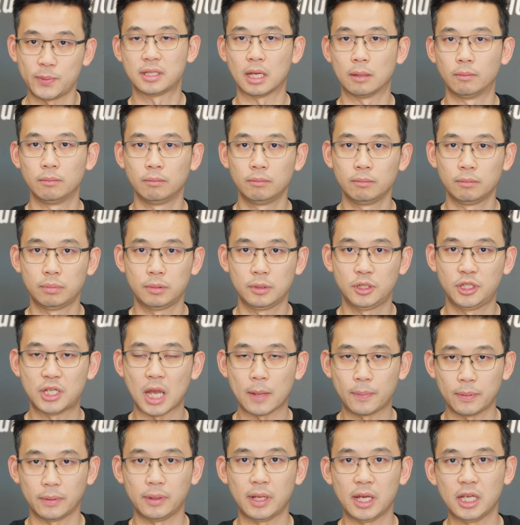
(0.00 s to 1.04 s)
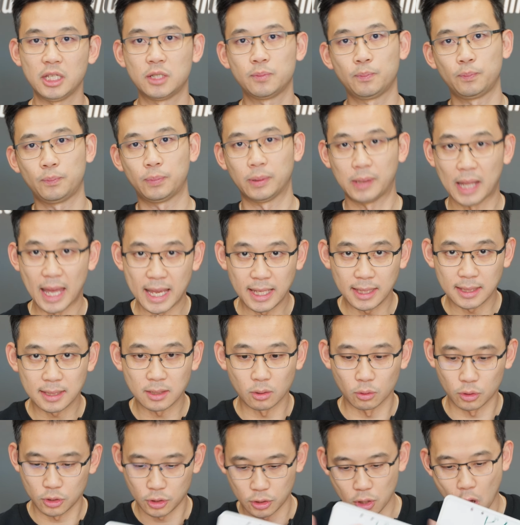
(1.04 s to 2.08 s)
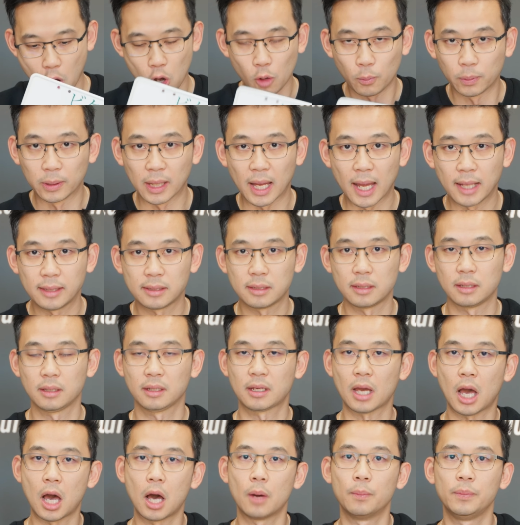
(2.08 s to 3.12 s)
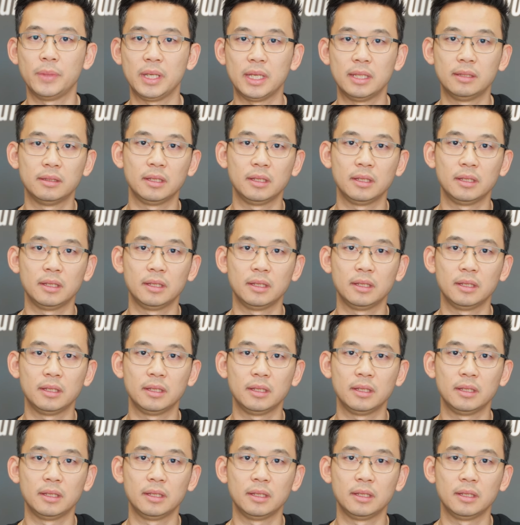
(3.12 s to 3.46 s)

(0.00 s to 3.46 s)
Some Japanese plates or style plates come in